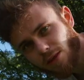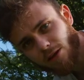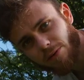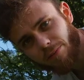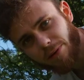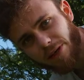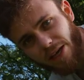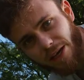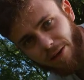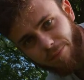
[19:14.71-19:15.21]

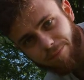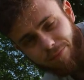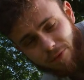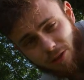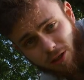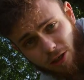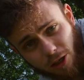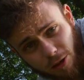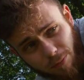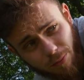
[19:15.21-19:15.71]
But yeah,
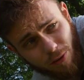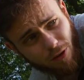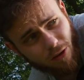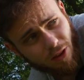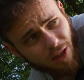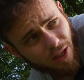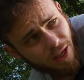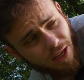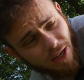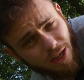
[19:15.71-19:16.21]
I'm going to put
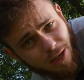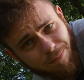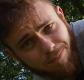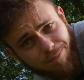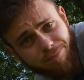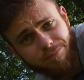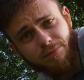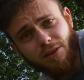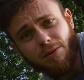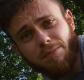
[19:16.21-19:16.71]
the,
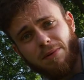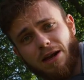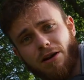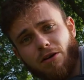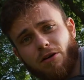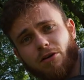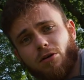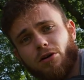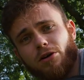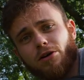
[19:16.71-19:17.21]
um, the
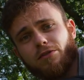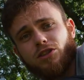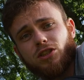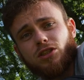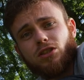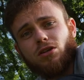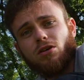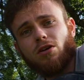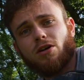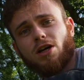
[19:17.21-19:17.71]
macro on. I've
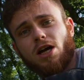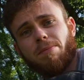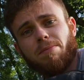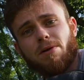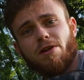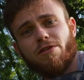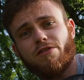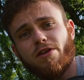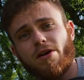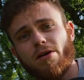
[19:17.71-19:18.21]
just got a
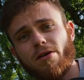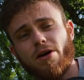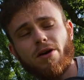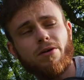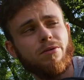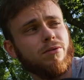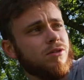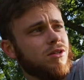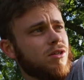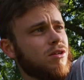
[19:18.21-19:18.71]
couple of
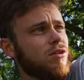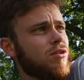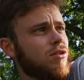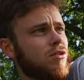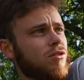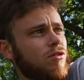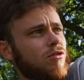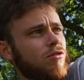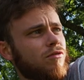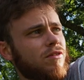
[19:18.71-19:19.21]
photos
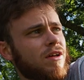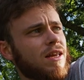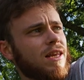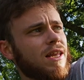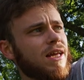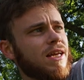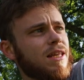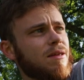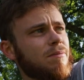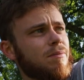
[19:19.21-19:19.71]
of that
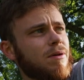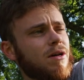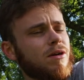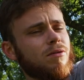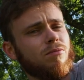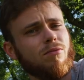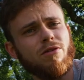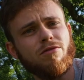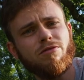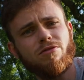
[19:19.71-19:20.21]

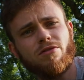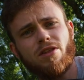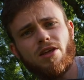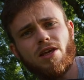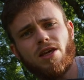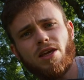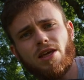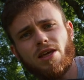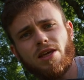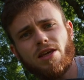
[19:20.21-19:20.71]
ladybird with
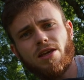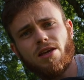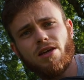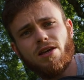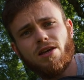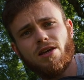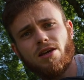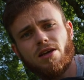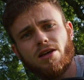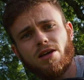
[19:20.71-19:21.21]
the
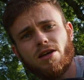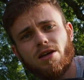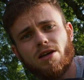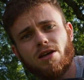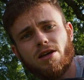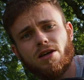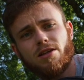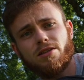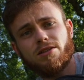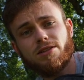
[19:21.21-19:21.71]

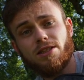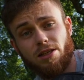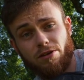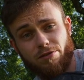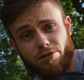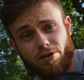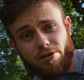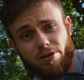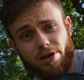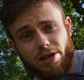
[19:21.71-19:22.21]

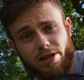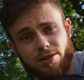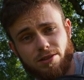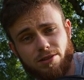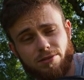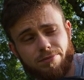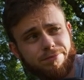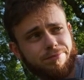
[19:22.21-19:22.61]
telephoto lens.